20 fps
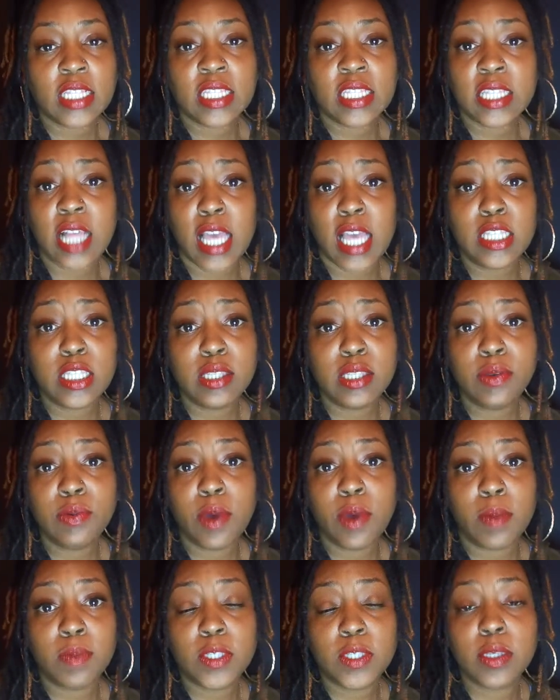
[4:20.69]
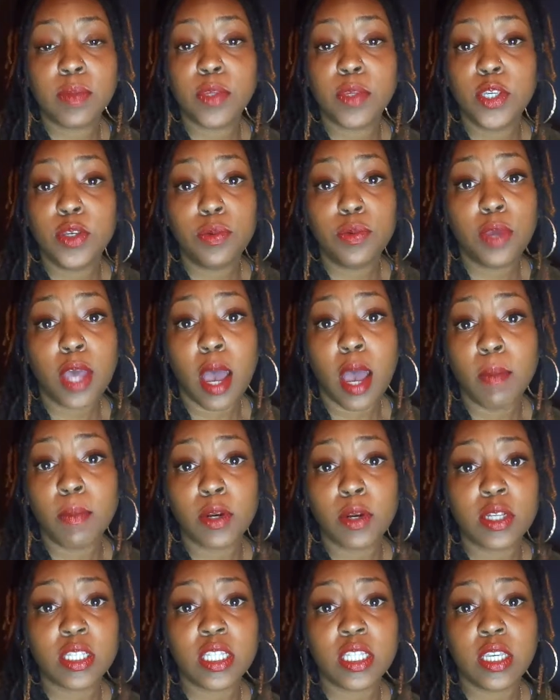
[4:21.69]
slice you up some
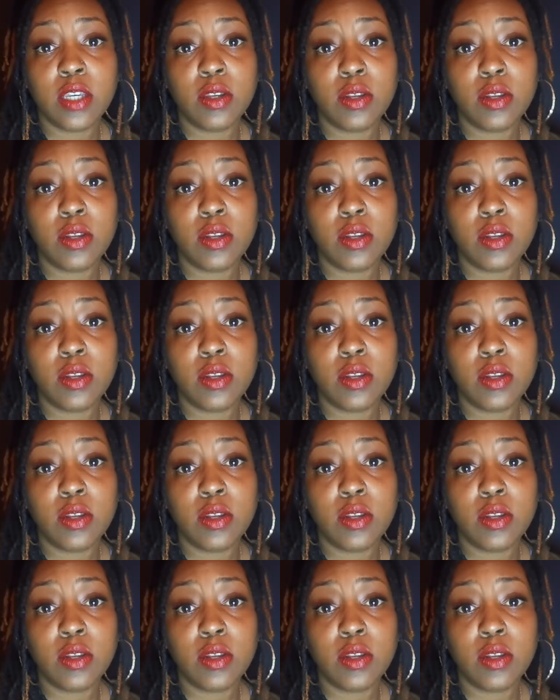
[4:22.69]
cucumbers and,